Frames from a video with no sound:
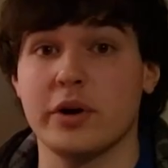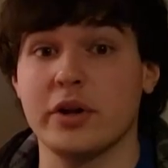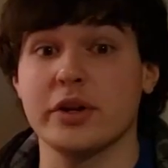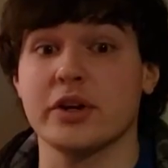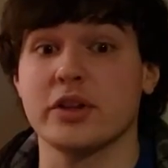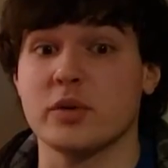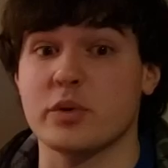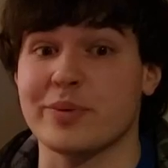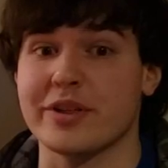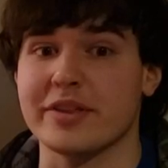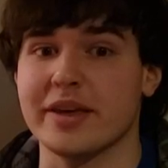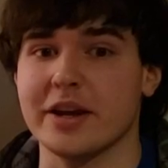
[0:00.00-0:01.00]
earlier in this
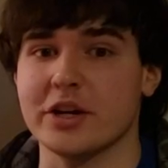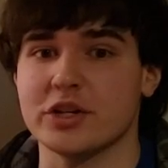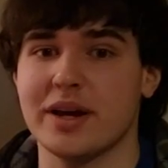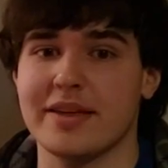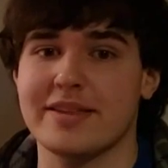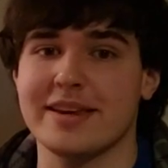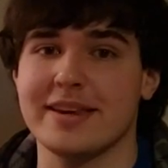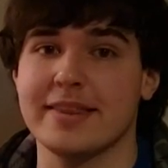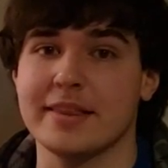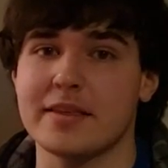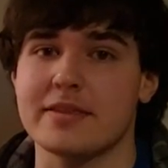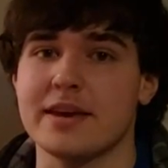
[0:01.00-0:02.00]
presentation, I stated
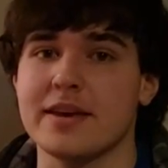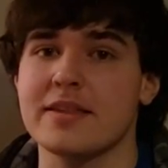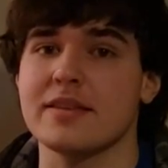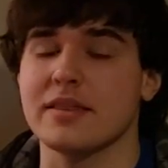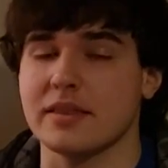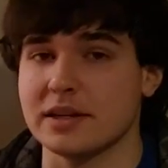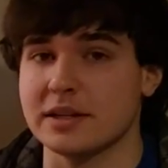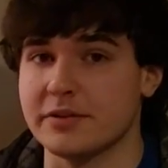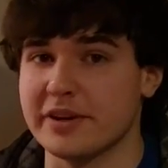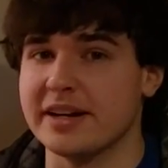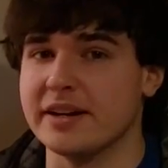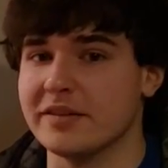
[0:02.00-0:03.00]
that this isn't the
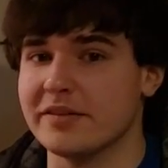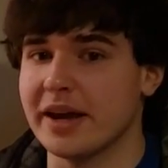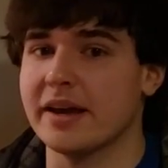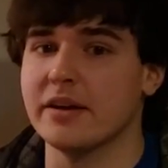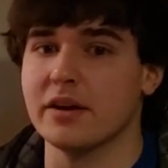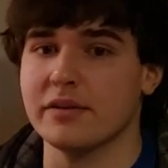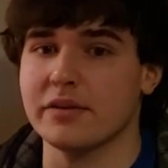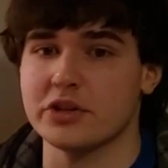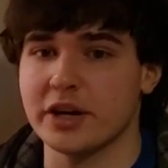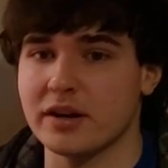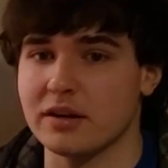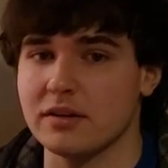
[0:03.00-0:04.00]
definitive end of the
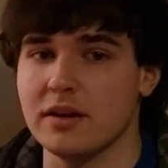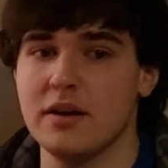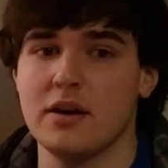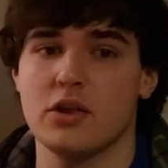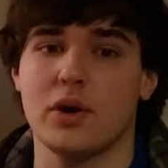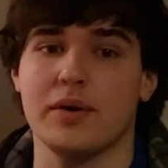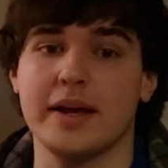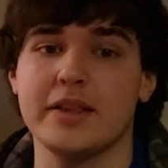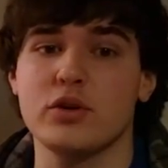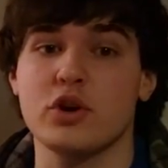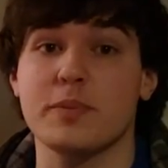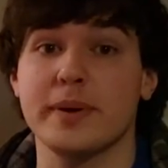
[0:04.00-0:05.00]
channel. So I'd like
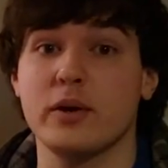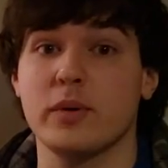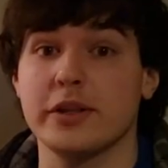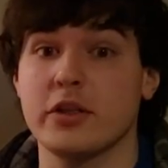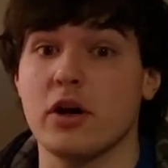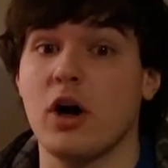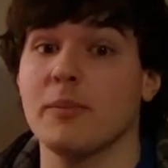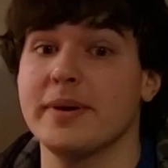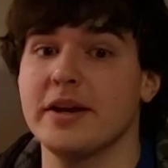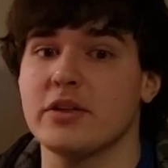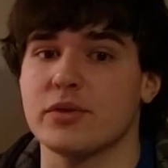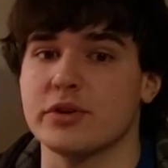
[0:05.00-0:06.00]
to explain what this all
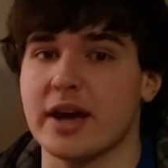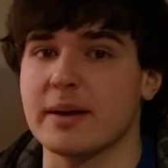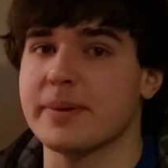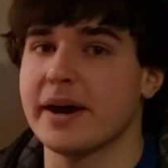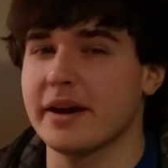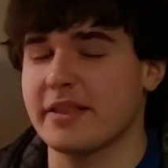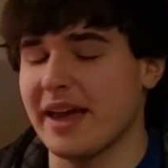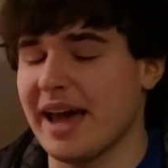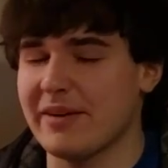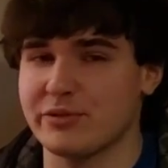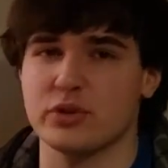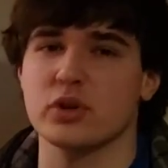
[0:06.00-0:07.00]
means for DatPags
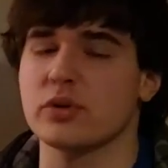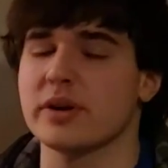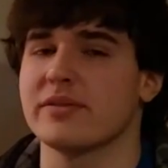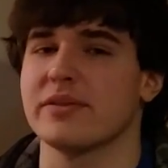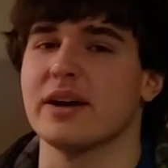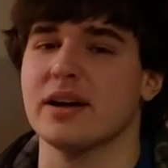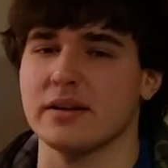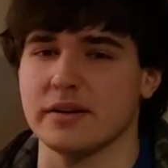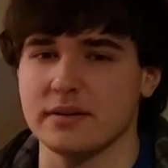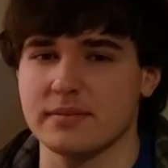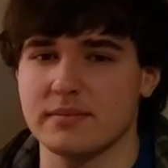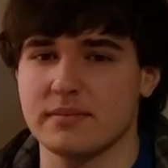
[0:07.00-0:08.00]
after the grand finale.
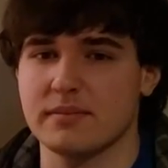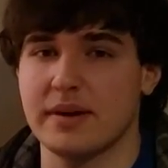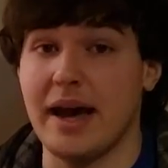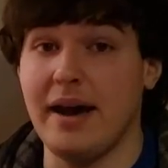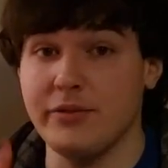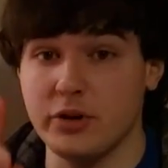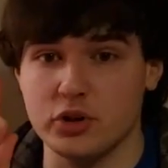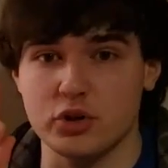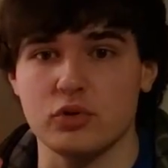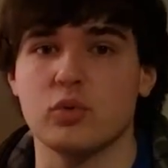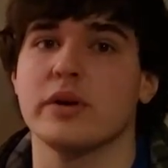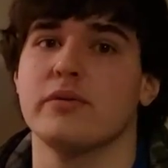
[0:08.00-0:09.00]
After
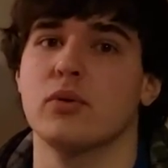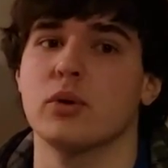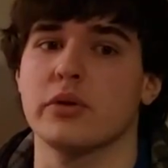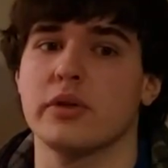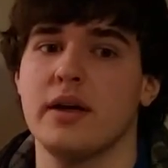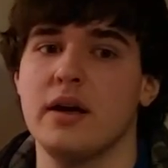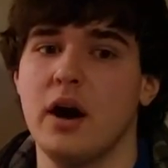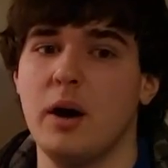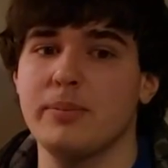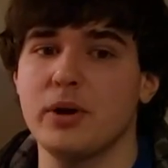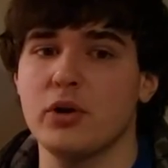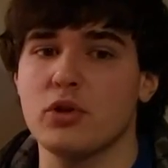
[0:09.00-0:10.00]
June 24th,
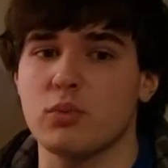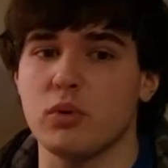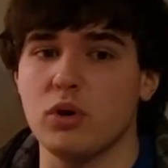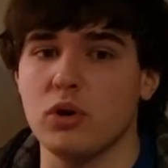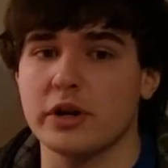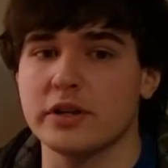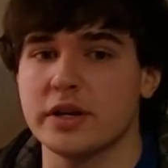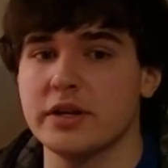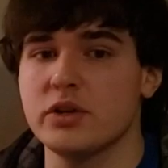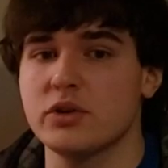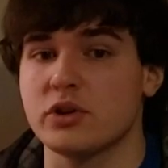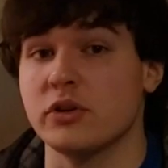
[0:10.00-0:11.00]
uploads will
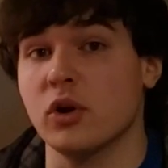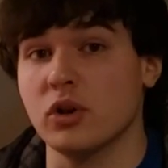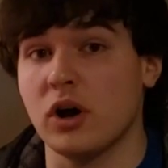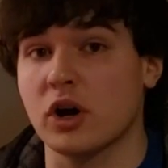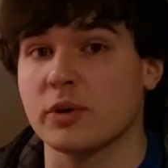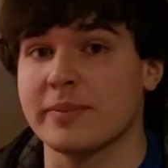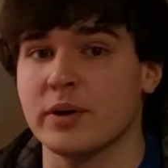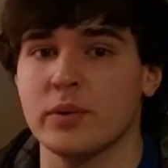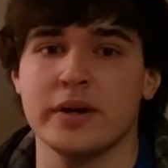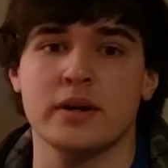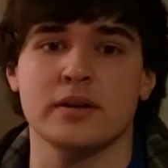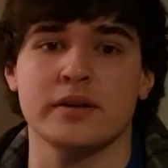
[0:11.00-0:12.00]
continue to no longer be
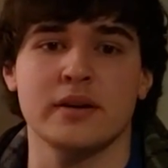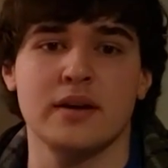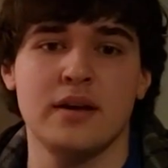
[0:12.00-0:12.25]
weekly,